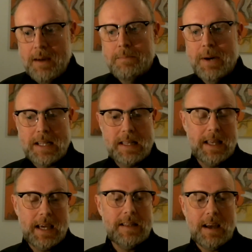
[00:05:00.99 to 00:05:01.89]
but
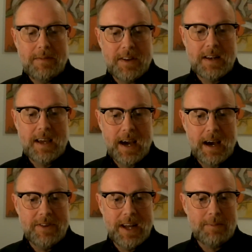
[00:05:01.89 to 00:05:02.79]
they definitely
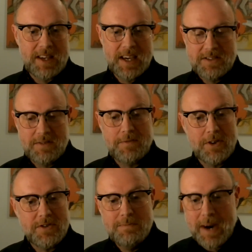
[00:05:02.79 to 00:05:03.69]
have an application
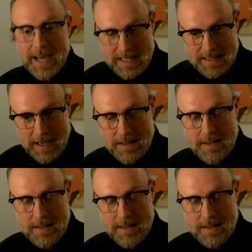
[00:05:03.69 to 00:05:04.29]
first mindset.